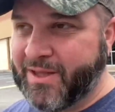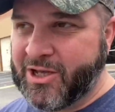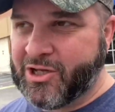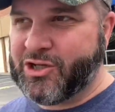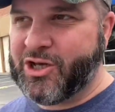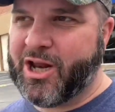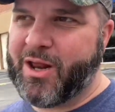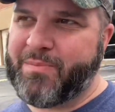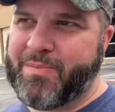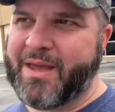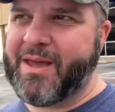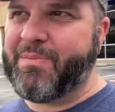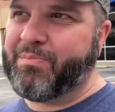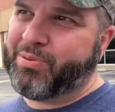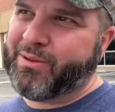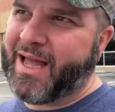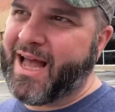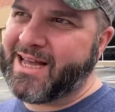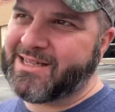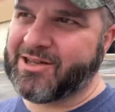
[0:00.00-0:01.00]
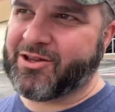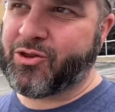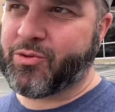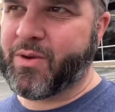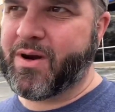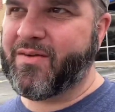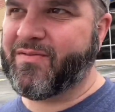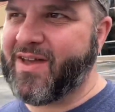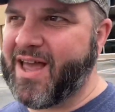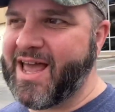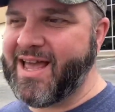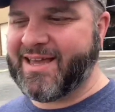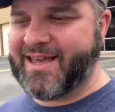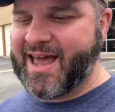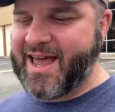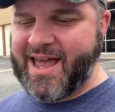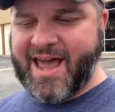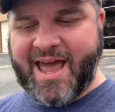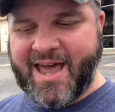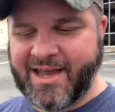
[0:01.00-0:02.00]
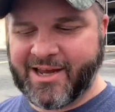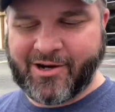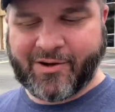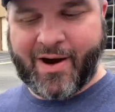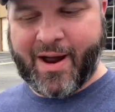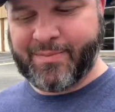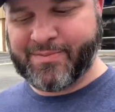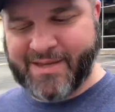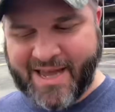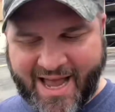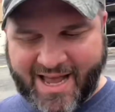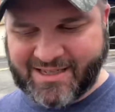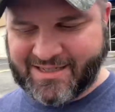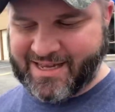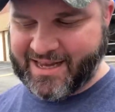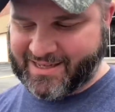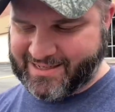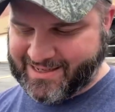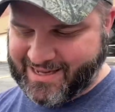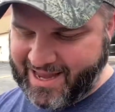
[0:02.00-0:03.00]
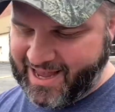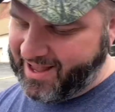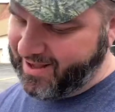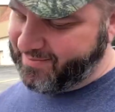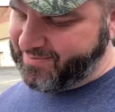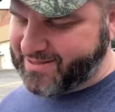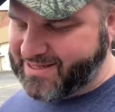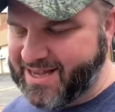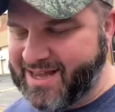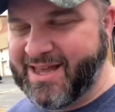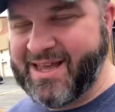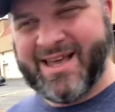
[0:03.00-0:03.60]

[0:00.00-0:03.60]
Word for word: Should it be Plaza Thrift, AKA Craptastic Sam's?